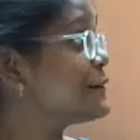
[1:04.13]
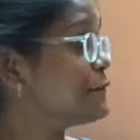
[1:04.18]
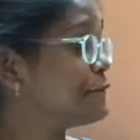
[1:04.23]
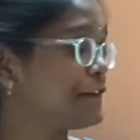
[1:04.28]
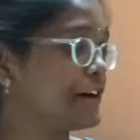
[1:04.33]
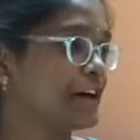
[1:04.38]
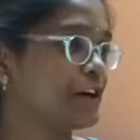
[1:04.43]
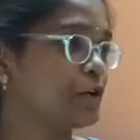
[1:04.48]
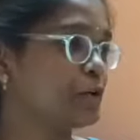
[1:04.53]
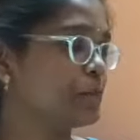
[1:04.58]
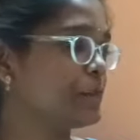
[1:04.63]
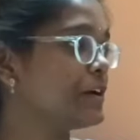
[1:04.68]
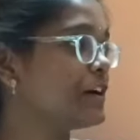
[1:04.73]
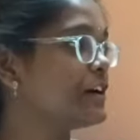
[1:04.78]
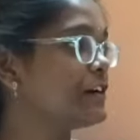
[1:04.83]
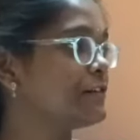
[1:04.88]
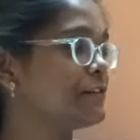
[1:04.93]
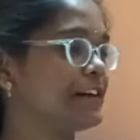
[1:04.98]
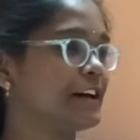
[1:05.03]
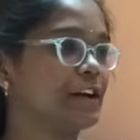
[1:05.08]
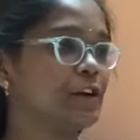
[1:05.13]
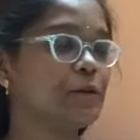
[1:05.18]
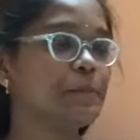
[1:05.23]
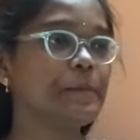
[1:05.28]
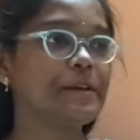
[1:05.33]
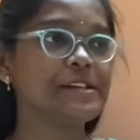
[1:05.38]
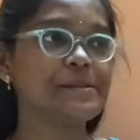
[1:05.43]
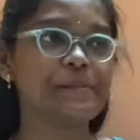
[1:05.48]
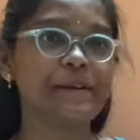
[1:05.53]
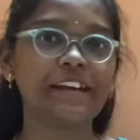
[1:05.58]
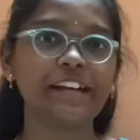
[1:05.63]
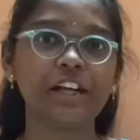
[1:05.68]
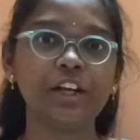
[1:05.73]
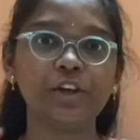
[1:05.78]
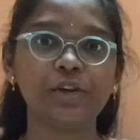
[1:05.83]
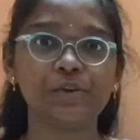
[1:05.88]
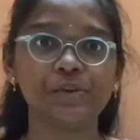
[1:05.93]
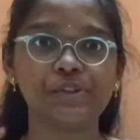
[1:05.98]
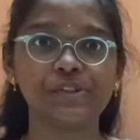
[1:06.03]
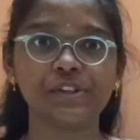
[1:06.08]
for loop. For loop is mainly
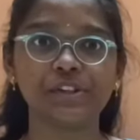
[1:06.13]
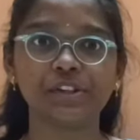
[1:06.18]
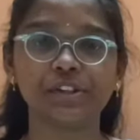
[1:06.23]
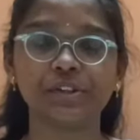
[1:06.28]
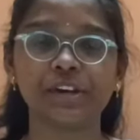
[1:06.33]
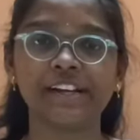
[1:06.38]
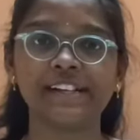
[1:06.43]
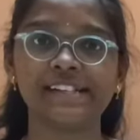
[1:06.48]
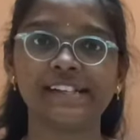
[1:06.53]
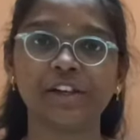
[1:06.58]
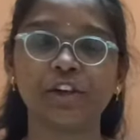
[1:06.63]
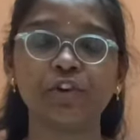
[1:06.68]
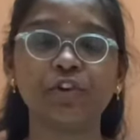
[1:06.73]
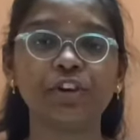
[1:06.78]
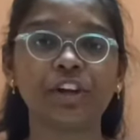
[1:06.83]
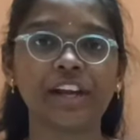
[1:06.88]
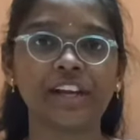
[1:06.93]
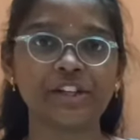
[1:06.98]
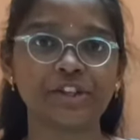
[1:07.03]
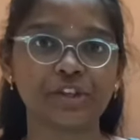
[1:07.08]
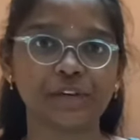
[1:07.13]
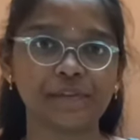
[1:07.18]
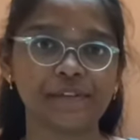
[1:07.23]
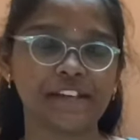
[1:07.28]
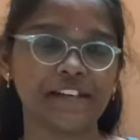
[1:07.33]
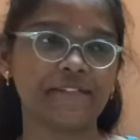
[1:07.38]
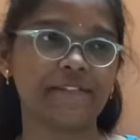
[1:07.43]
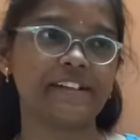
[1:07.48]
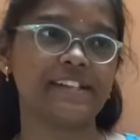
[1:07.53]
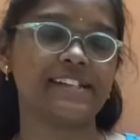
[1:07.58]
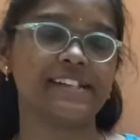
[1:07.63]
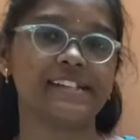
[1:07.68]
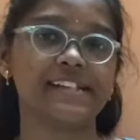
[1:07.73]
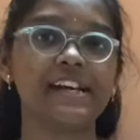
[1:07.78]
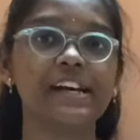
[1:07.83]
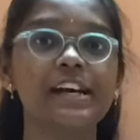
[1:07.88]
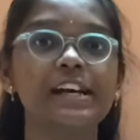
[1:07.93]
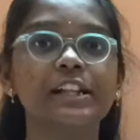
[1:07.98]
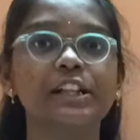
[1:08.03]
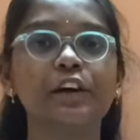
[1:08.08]
used to execute range of sequences.
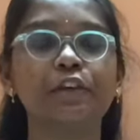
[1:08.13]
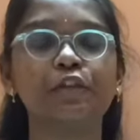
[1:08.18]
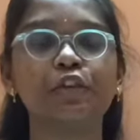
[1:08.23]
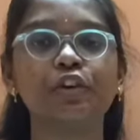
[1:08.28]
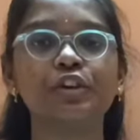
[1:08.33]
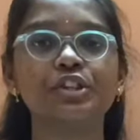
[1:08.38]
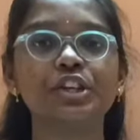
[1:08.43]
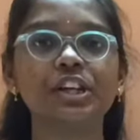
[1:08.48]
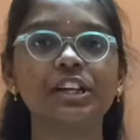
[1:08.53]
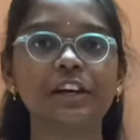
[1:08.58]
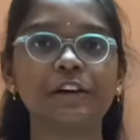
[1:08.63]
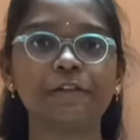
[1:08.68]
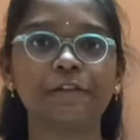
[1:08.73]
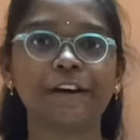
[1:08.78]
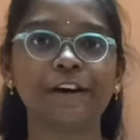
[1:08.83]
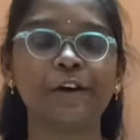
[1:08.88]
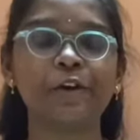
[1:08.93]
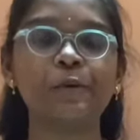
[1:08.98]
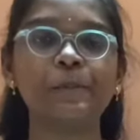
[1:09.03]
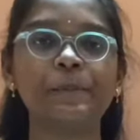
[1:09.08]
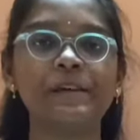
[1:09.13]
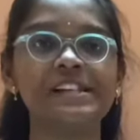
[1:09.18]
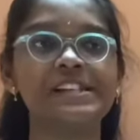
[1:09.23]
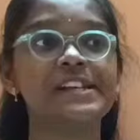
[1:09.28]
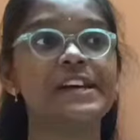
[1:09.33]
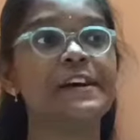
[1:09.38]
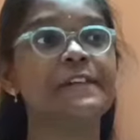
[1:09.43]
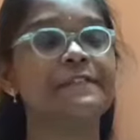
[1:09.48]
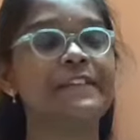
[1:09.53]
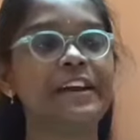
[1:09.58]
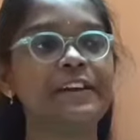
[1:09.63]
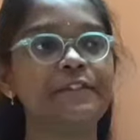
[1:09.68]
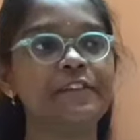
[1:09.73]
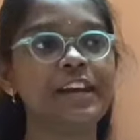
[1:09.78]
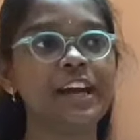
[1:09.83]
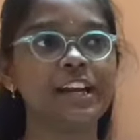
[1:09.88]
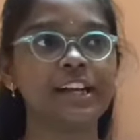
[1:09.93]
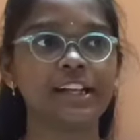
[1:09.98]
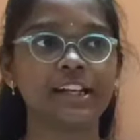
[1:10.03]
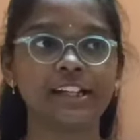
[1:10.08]
The flowchart of for loop is when we
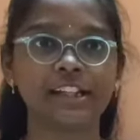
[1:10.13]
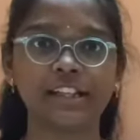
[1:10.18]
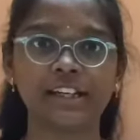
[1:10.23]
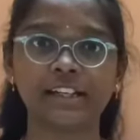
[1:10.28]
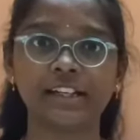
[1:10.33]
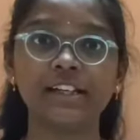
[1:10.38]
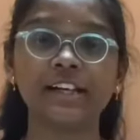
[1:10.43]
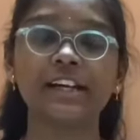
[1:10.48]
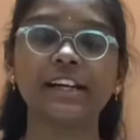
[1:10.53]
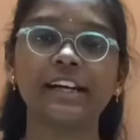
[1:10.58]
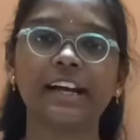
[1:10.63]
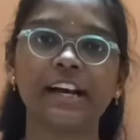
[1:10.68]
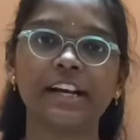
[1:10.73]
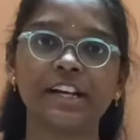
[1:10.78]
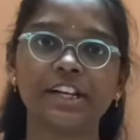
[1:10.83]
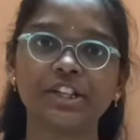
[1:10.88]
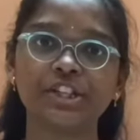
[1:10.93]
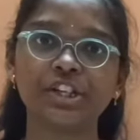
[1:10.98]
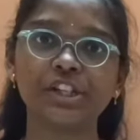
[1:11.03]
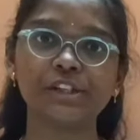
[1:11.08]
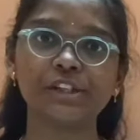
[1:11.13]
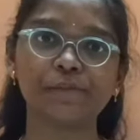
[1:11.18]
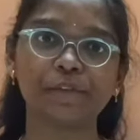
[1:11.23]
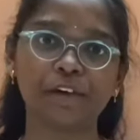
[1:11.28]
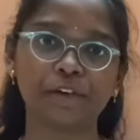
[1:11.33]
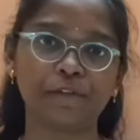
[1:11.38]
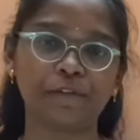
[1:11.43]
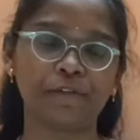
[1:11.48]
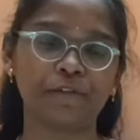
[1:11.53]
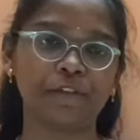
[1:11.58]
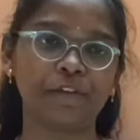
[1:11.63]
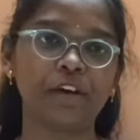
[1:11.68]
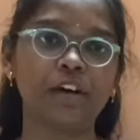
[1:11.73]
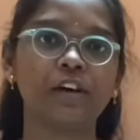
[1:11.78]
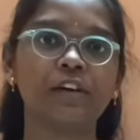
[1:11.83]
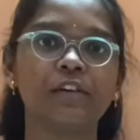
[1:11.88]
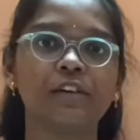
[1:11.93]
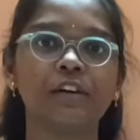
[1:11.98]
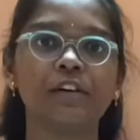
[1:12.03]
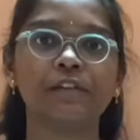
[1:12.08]
enter the conditions
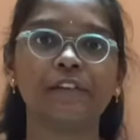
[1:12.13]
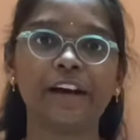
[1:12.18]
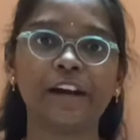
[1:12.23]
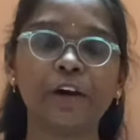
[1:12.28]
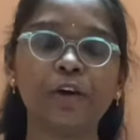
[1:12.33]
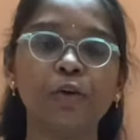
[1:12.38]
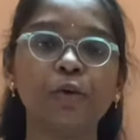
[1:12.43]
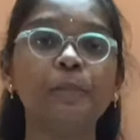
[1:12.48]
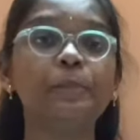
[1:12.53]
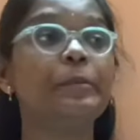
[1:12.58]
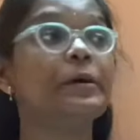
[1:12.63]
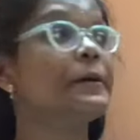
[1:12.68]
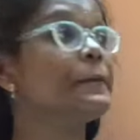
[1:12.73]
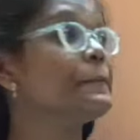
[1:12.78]
for loop,